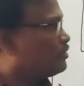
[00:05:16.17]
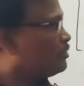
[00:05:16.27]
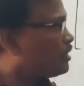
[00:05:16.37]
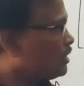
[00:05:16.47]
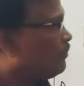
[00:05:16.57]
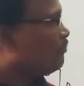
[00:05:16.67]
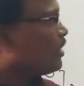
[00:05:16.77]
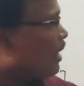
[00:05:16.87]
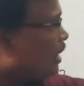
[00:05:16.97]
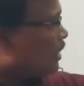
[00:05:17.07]
Okay,
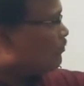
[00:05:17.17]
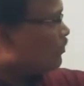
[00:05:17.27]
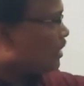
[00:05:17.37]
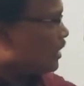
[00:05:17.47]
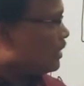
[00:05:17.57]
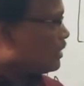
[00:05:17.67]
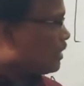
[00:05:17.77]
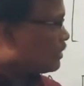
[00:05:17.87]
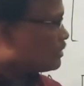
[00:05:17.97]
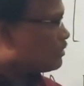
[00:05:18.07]
R1 and
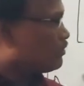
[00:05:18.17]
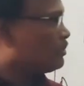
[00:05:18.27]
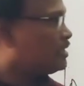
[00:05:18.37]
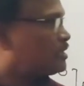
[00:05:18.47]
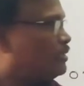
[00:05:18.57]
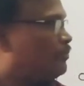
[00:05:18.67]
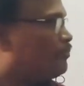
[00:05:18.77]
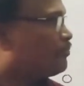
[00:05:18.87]
R3 will be same.